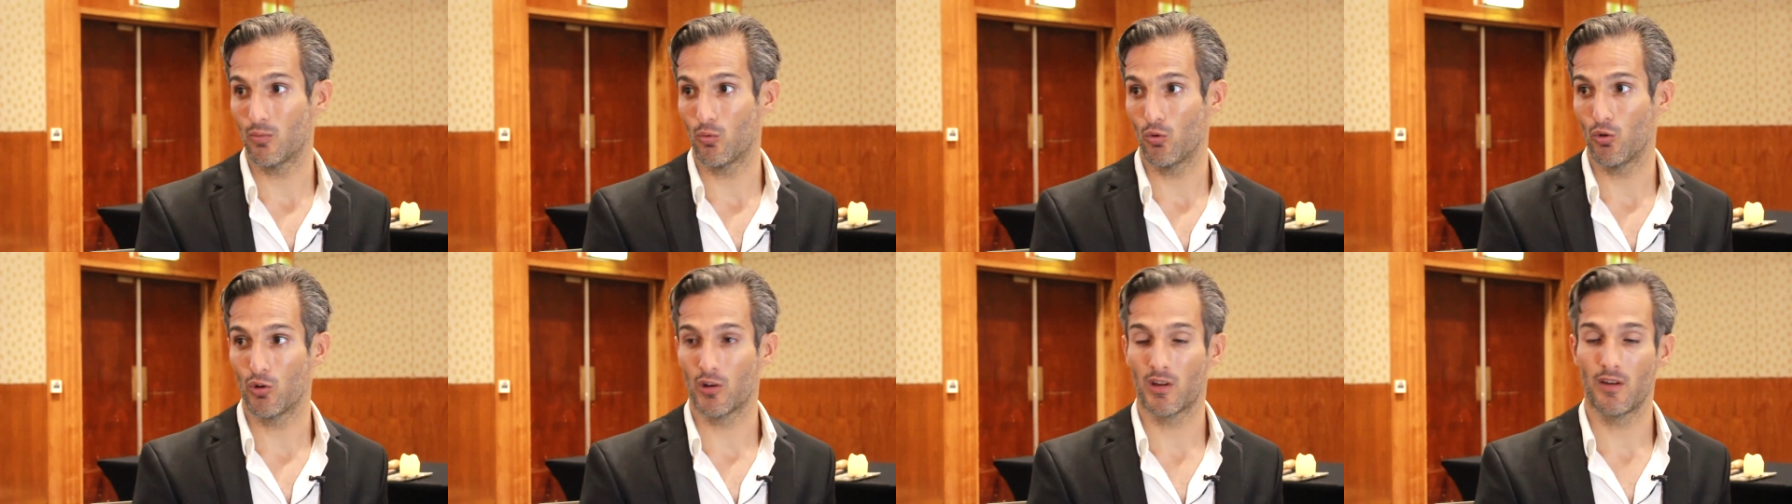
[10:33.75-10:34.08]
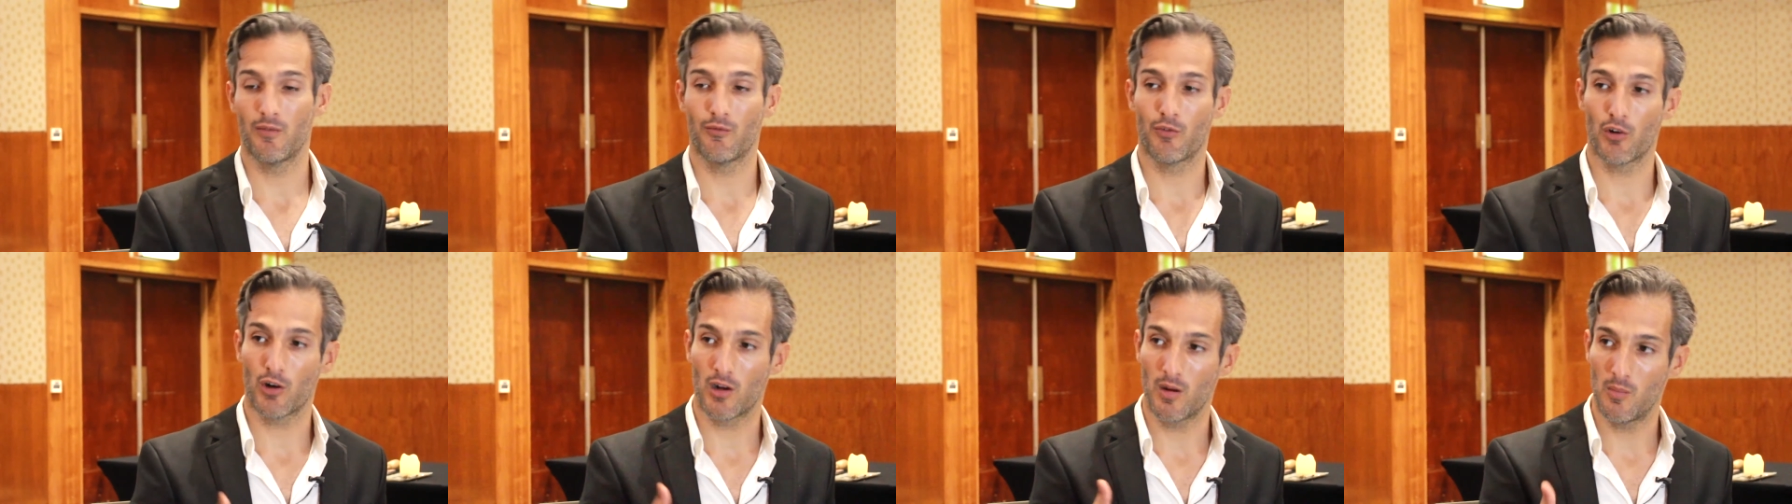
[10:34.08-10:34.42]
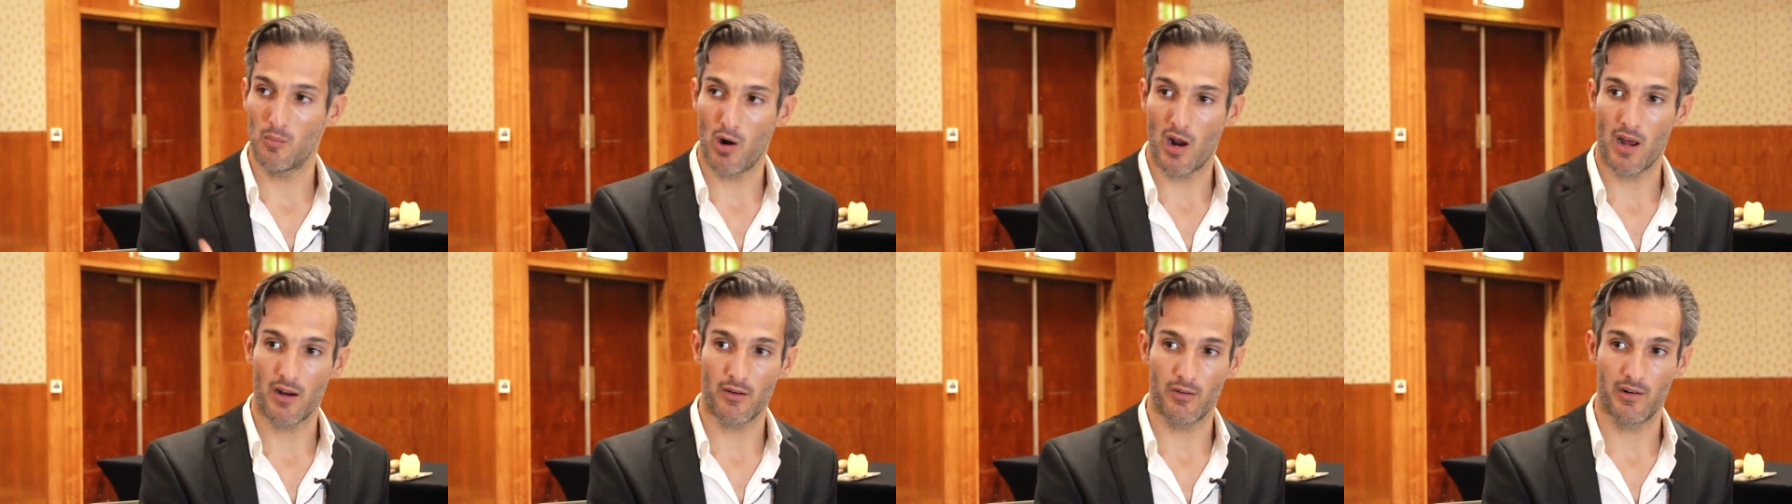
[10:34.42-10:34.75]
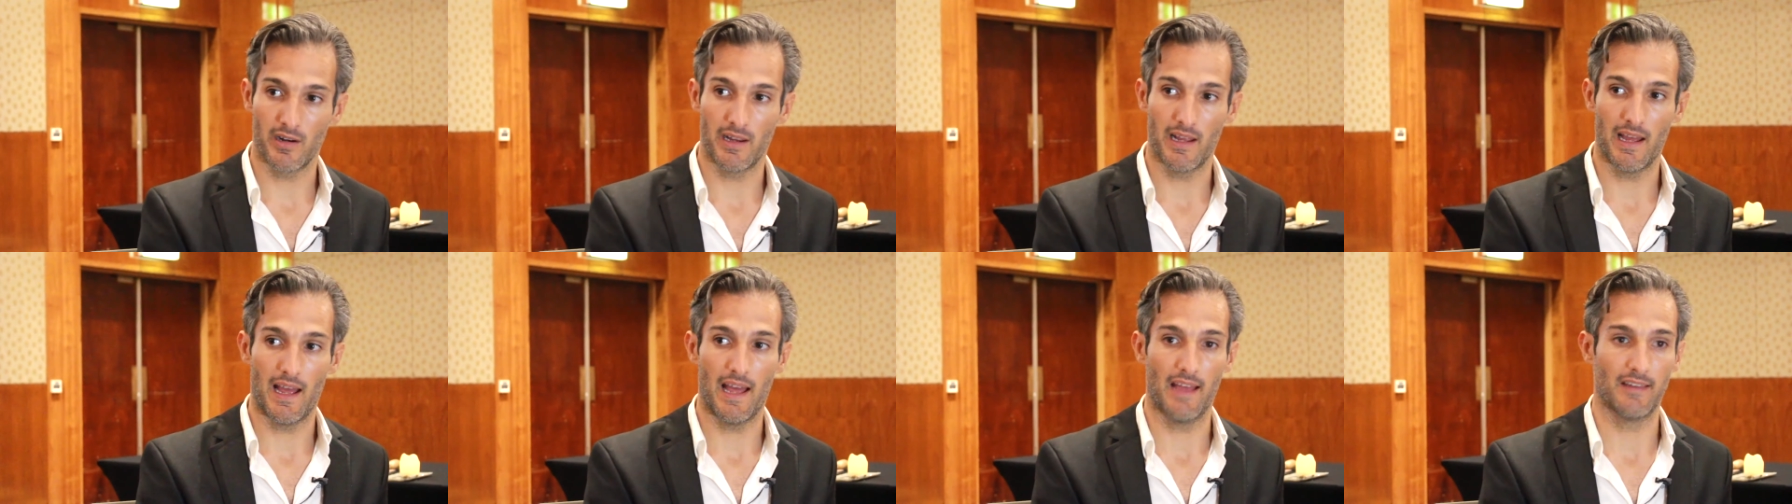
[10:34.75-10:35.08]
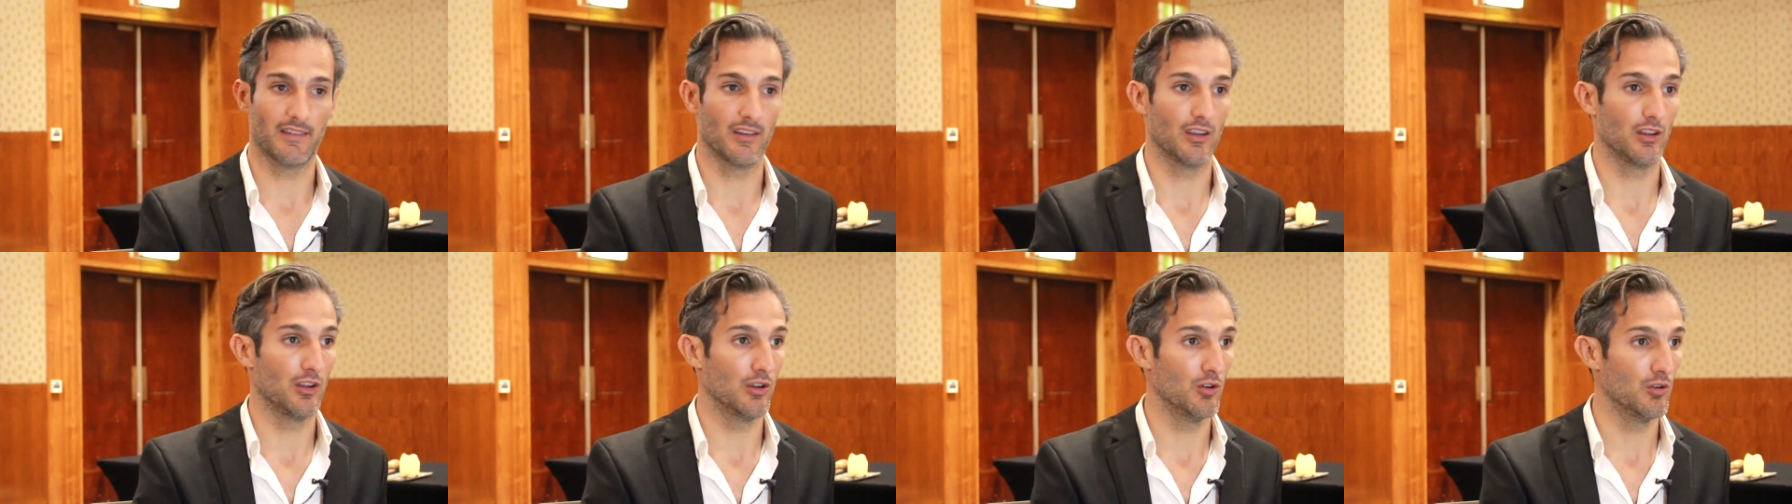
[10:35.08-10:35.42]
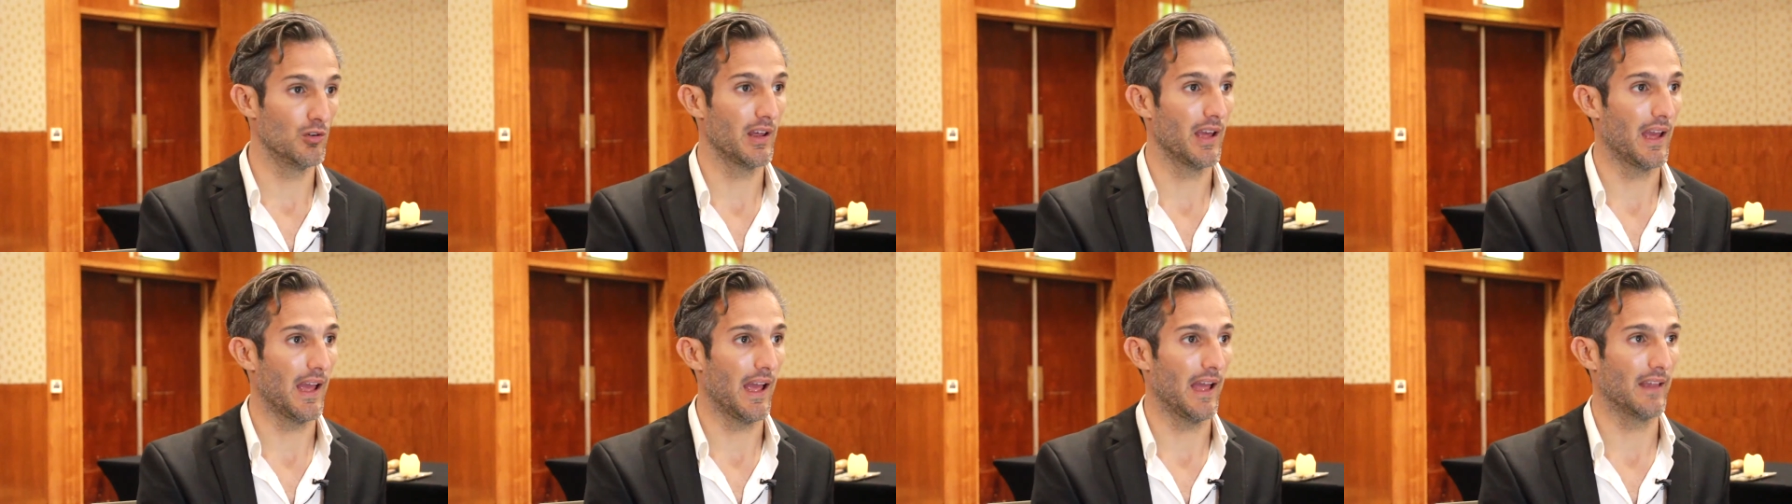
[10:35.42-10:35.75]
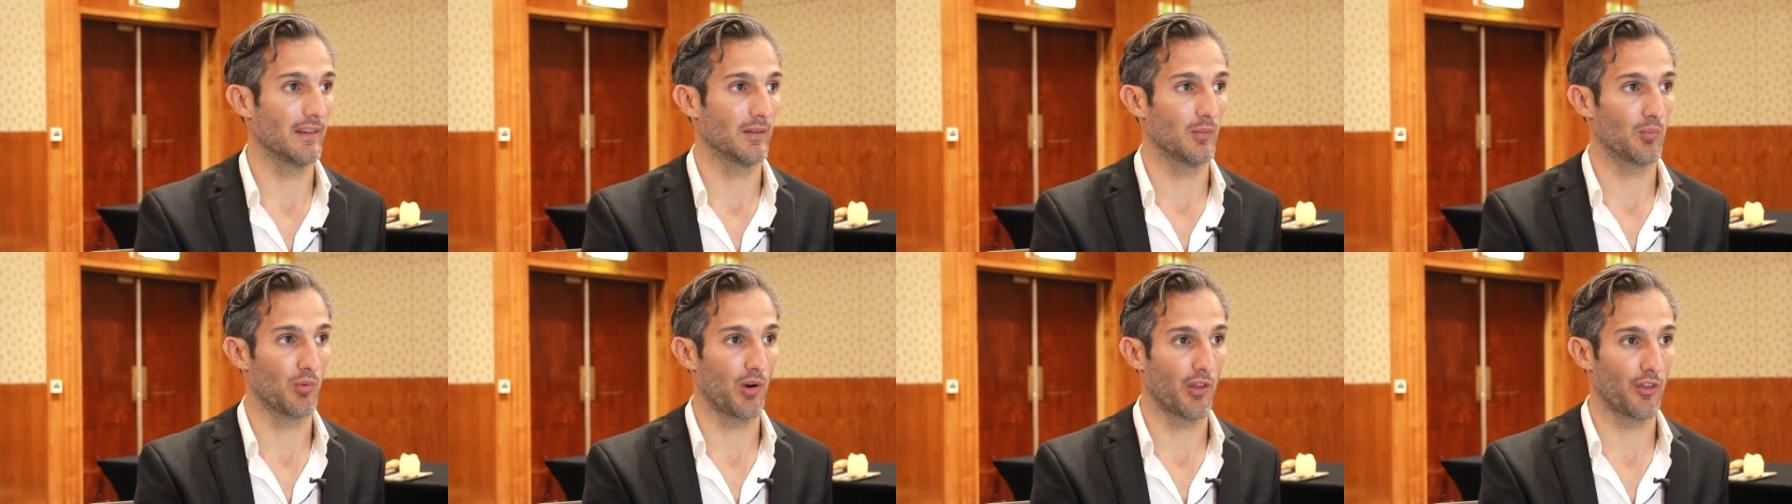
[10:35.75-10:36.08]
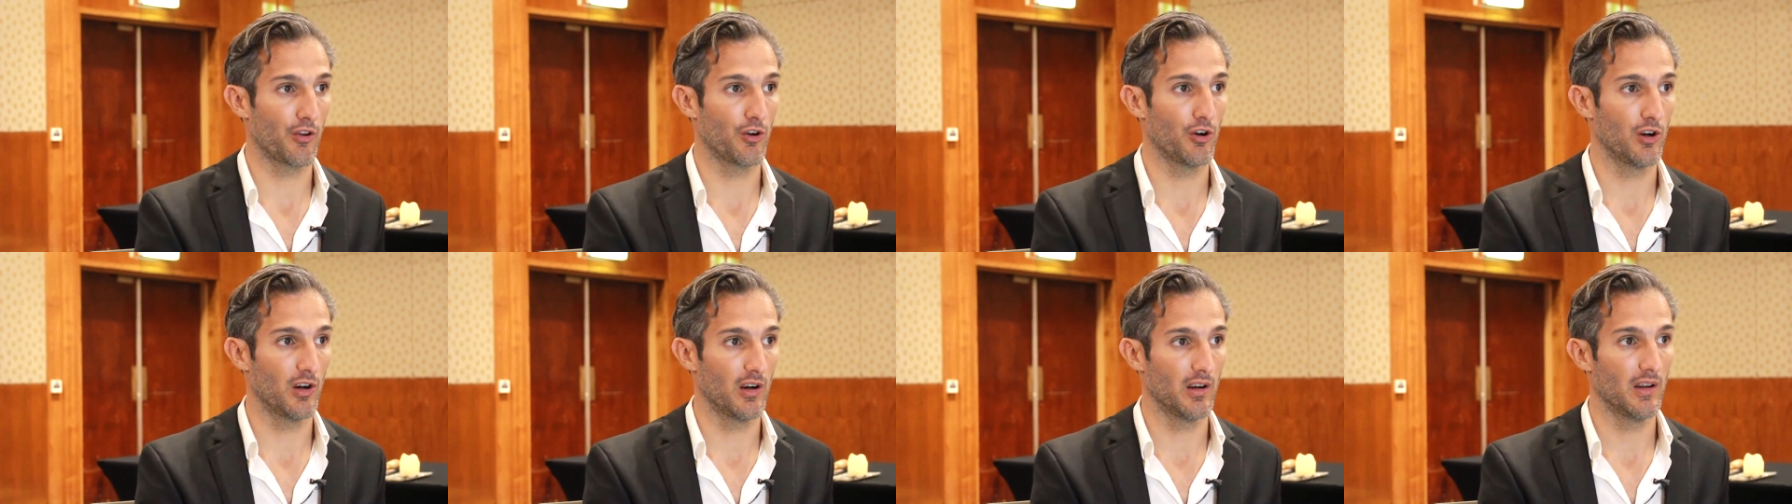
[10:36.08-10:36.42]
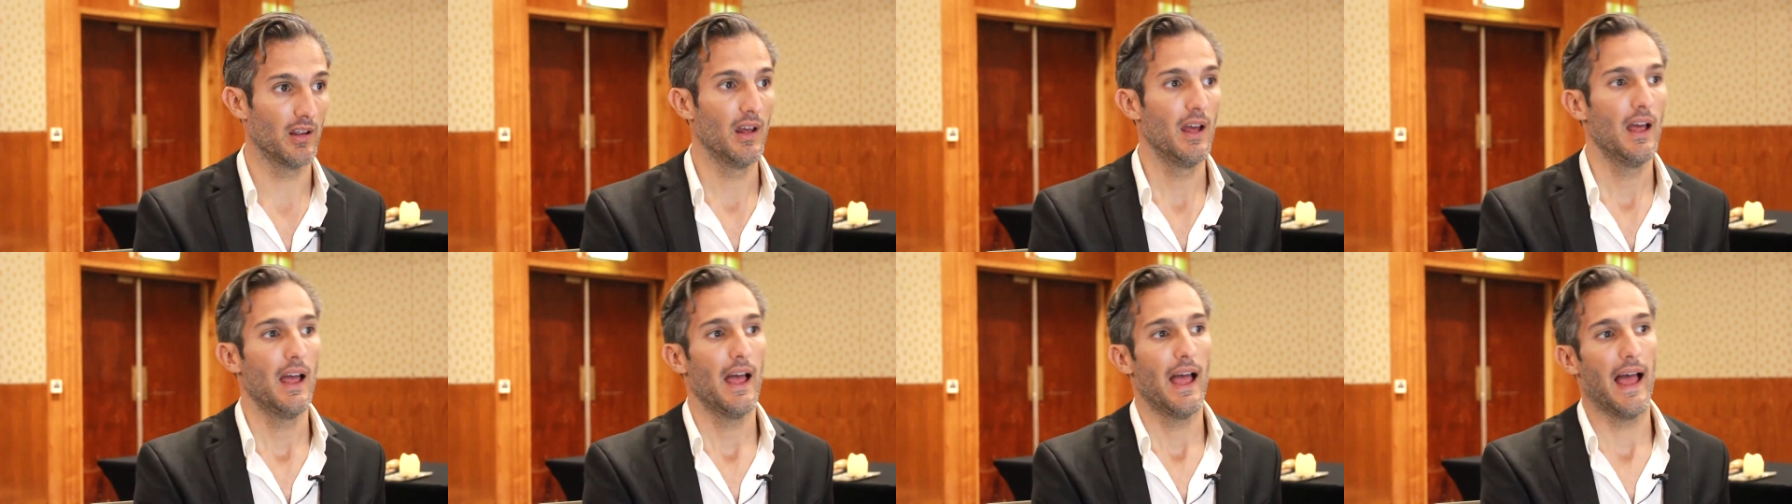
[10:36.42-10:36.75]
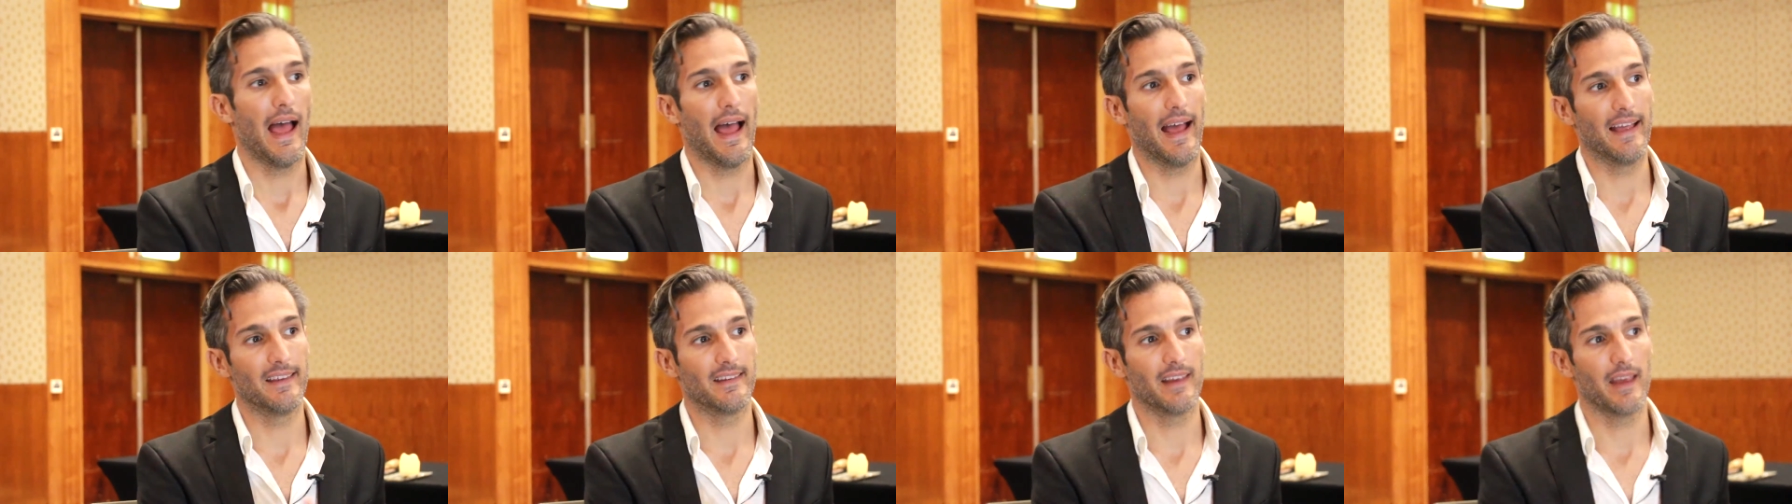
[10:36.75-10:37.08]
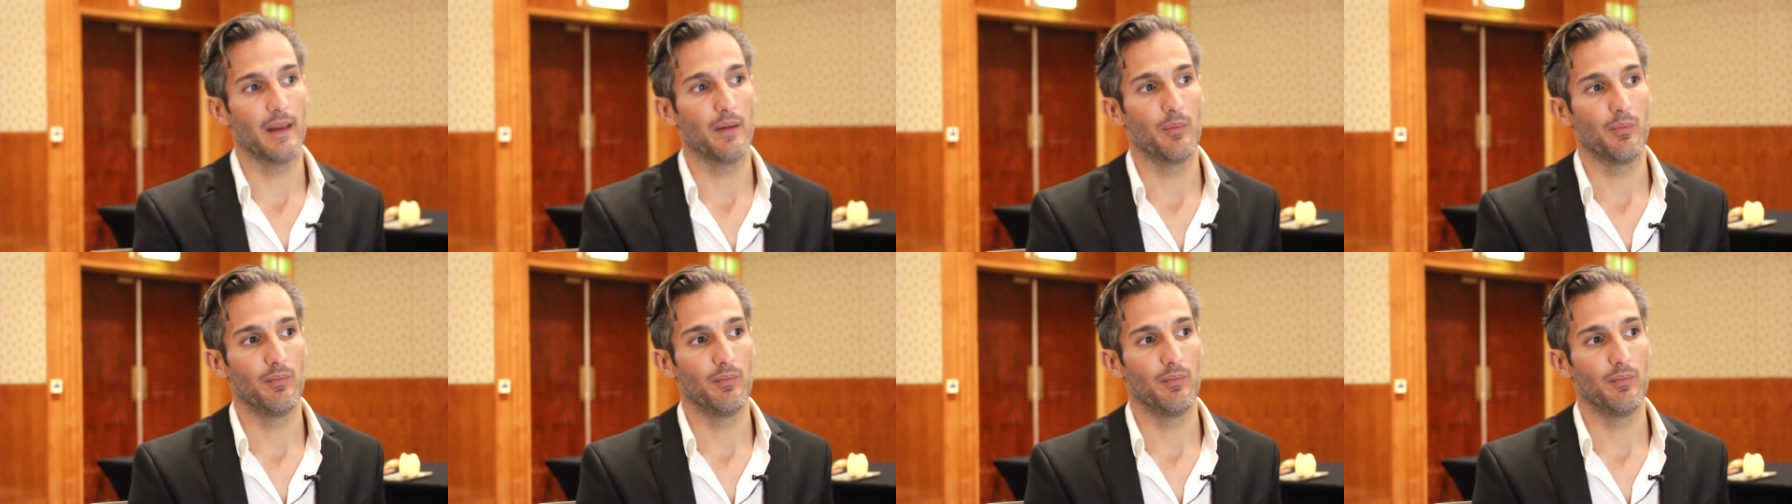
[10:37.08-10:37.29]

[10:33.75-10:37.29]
We're looking for camaraderie as a unit, as a brotherhood, as